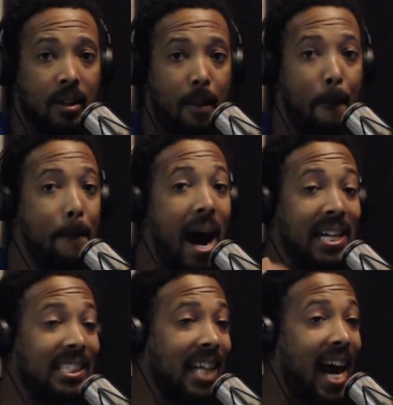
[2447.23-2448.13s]

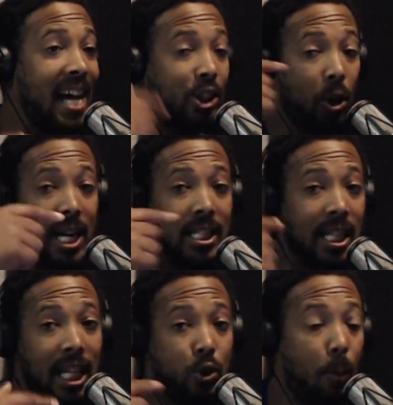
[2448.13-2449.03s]
Monetize your
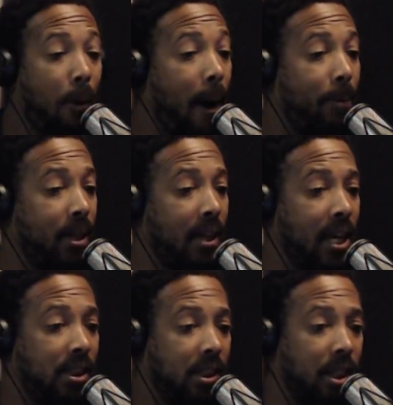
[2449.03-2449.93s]
intellectual property,
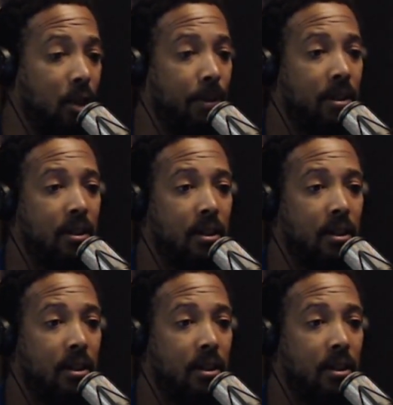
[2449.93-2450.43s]
ladies and gentlemen.